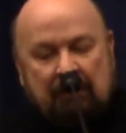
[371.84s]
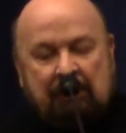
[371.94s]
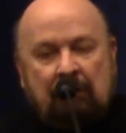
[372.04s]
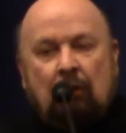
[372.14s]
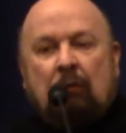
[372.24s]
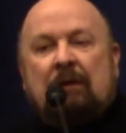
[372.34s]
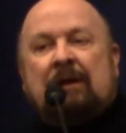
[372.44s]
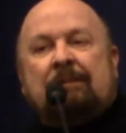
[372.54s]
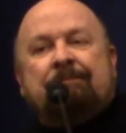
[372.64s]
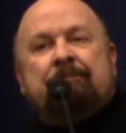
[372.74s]

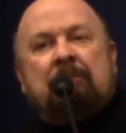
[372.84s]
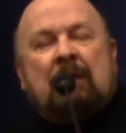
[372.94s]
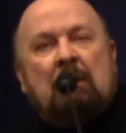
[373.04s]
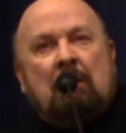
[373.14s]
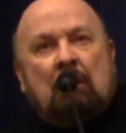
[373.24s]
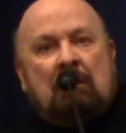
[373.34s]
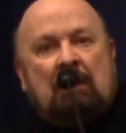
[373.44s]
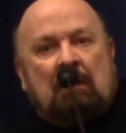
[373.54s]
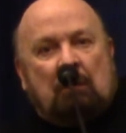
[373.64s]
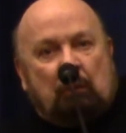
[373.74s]
So
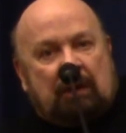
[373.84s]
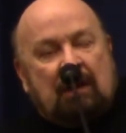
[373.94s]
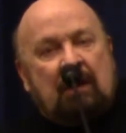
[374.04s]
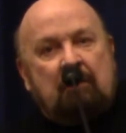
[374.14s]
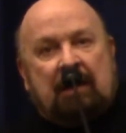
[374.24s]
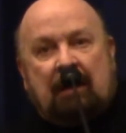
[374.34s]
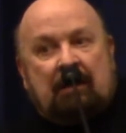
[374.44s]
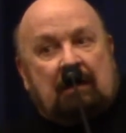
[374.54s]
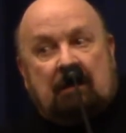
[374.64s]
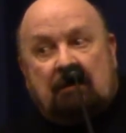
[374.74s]
we came
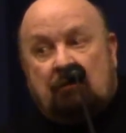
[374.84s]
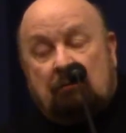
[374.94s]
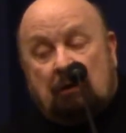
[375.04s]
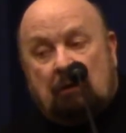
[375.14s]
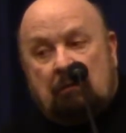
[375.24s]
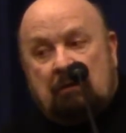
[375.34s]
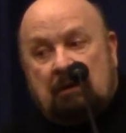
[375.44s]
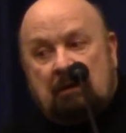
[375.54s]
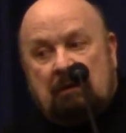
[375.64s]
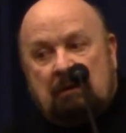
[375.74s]
back, and as you
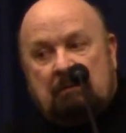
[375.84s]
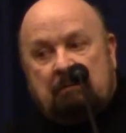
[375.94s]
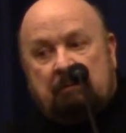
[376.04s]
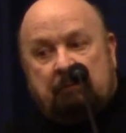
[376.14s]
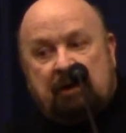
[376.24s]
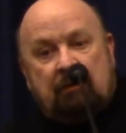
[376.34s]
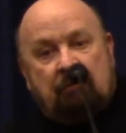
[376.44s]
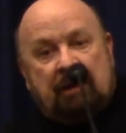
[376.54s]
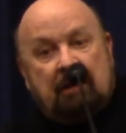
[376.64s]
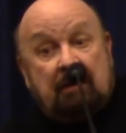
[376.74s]
know, Pete
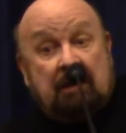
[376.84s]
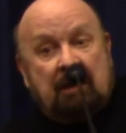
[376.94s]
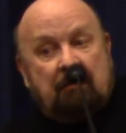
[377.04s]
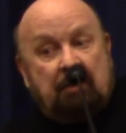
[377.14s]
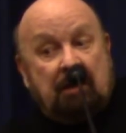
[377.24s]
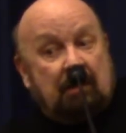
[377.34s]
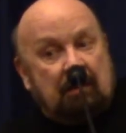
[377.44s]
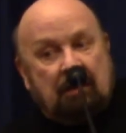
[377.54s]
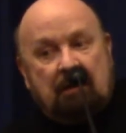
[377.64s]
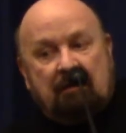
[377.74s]
ran the
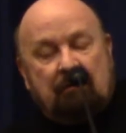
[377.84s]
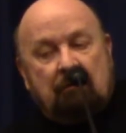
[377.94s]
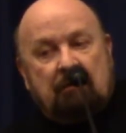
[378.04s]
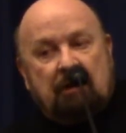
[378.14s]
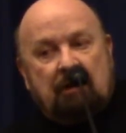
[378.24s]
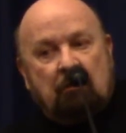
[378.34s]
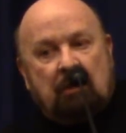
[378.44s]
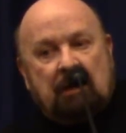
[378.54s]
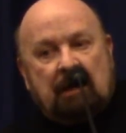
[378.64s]
campaign in his own kind of way.